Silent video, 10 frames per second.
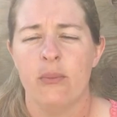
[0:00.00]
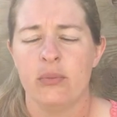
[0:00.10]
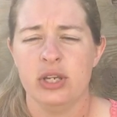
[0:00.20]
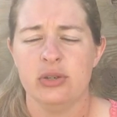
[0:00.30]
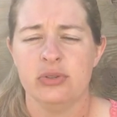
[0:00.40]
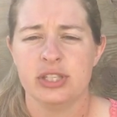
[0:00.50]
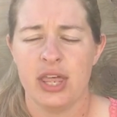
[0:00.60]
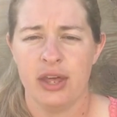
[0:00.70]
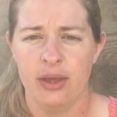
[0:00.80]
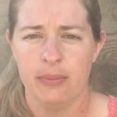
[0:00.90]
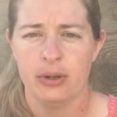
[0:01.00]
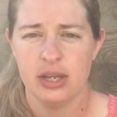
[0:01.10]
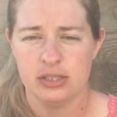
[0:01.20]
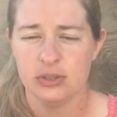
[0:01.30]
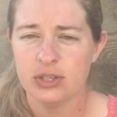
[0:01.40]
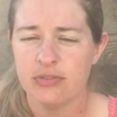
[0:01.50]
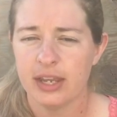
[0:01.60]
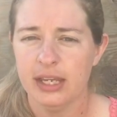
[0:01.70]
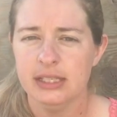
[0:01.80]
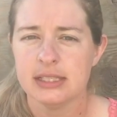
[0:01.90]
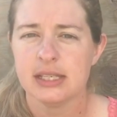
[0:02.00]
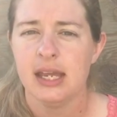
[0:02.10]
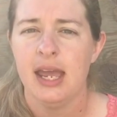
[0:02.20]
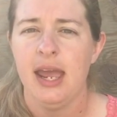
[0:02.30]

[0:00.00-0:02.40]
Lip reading: We use the Book It certificates,